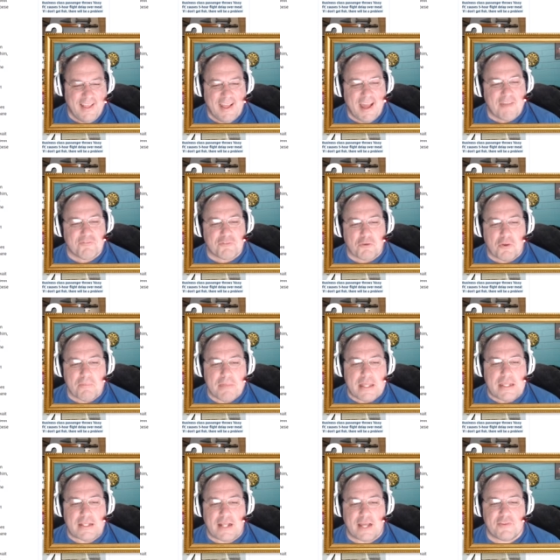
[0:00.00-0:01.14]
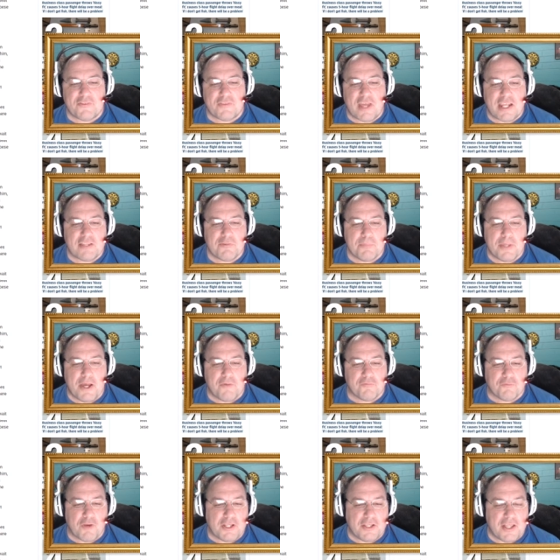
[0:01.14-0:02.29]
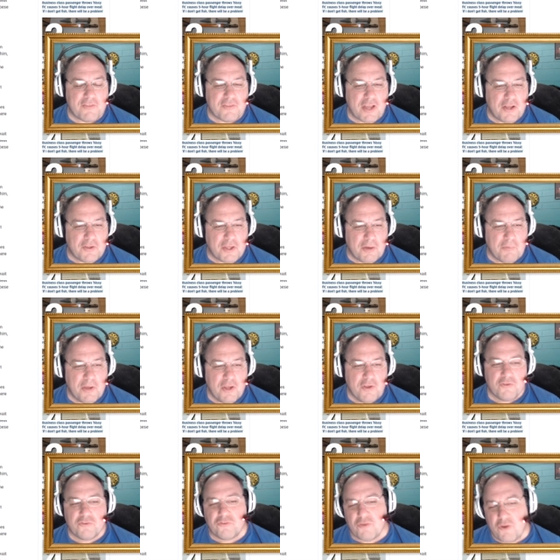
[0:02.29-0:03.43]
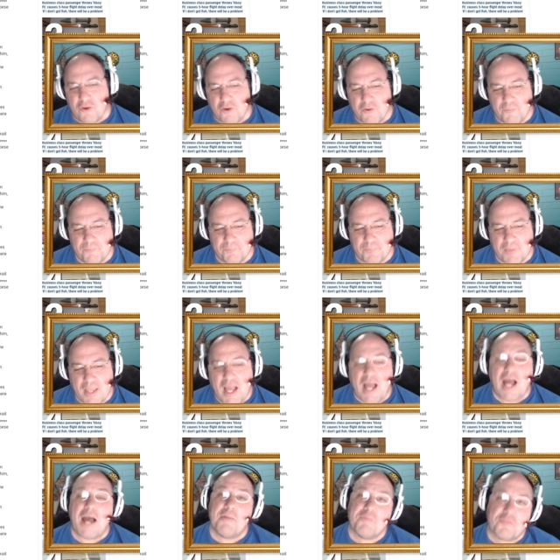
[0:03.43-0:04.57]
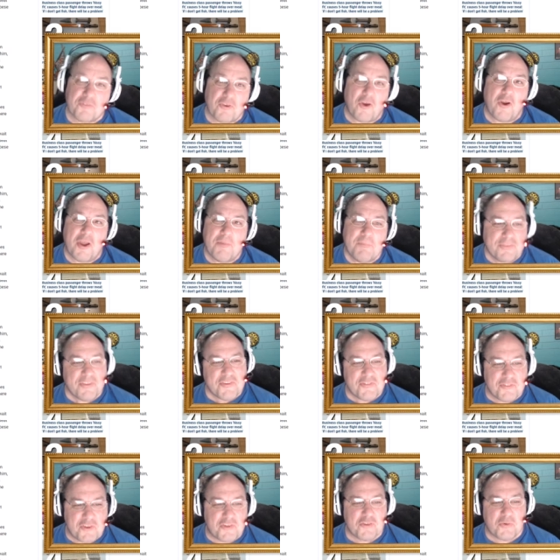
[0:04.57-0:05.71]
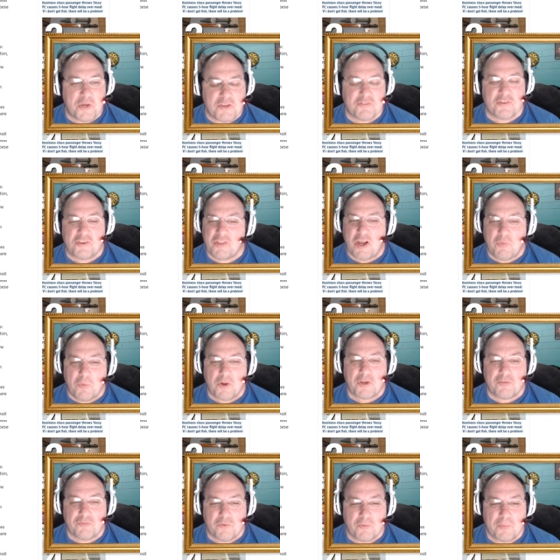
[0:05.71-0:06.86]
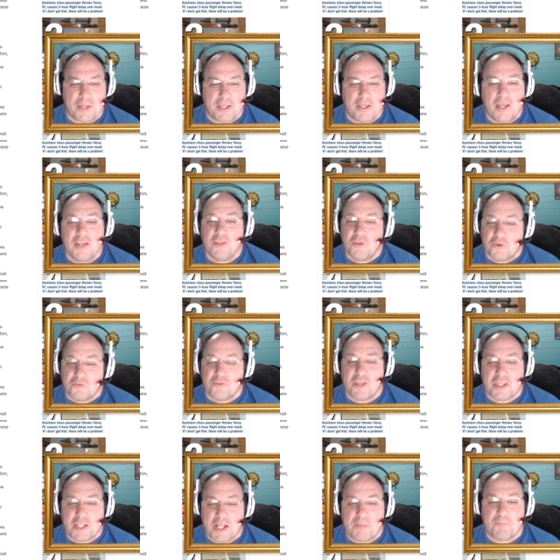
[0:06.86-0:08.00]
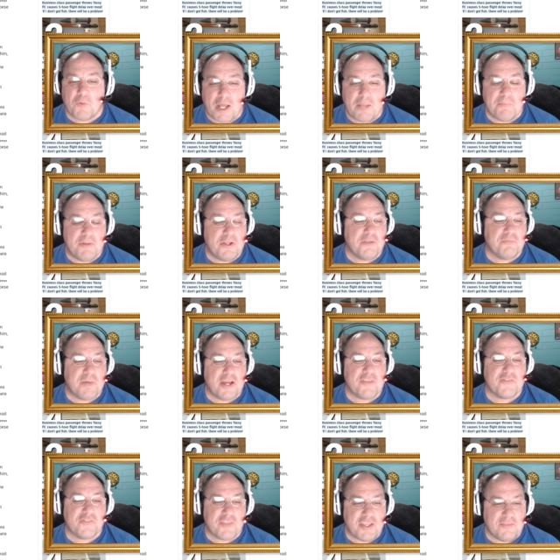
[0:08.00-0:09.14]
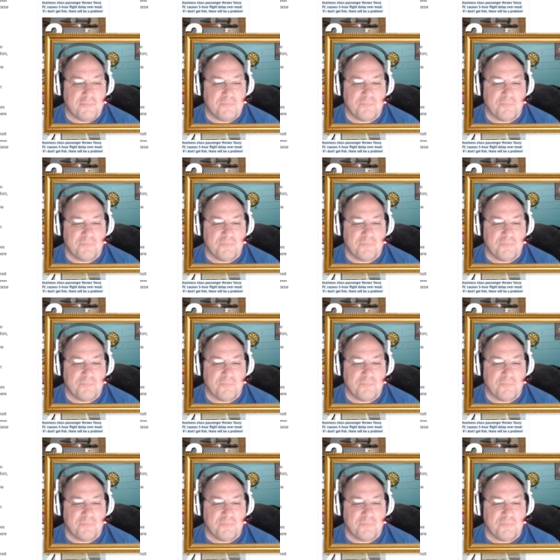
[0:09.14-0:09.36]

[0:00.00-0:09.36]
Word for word: After a minute, I decided to be upfront and tell him, "Sir, I'm sorry, but this situation is not working for me. You're taking up quite a bit of my seat."